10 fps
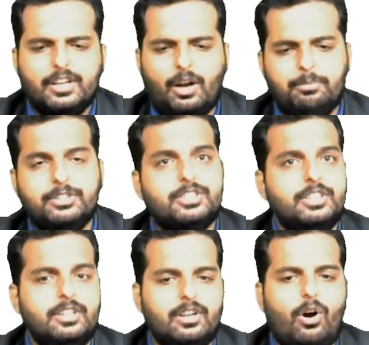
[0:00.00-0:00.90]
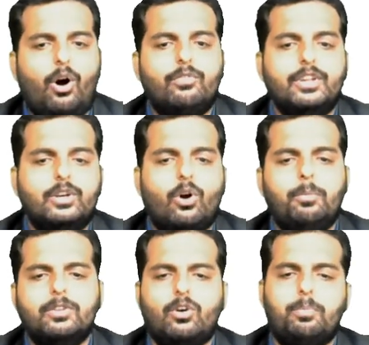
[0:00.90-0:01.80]
Commission of
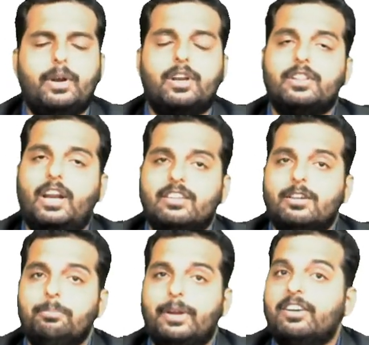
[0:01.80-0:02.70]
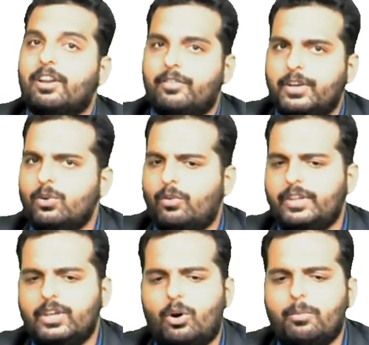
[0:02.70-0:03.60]
e-commerce operator, that is the main revenue of
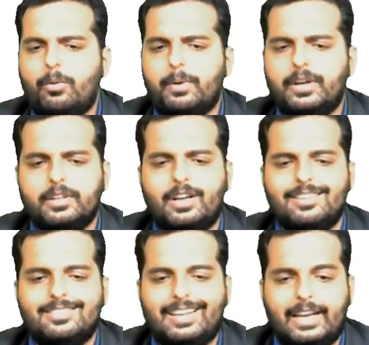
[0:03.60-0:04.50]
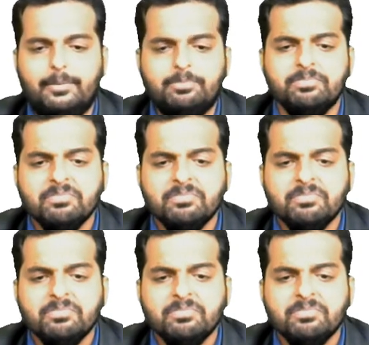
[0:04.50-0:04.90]
the e-commerce operator, that is 10.